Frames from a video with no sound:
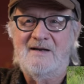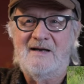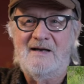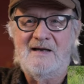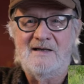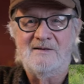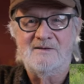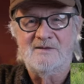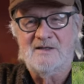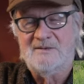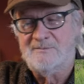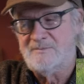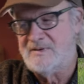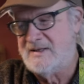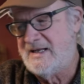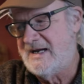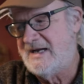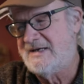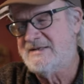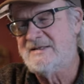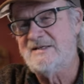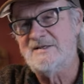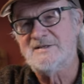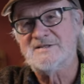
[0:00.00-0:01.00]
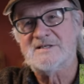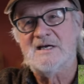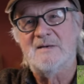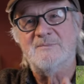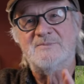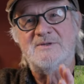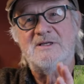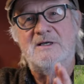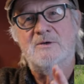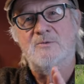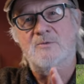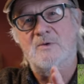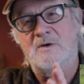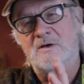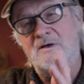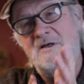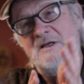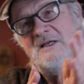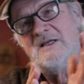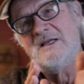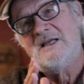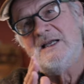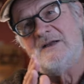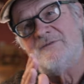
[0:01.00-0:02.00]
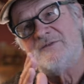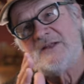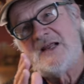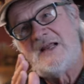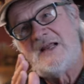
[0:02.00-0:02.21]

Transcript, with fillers: and planting something where if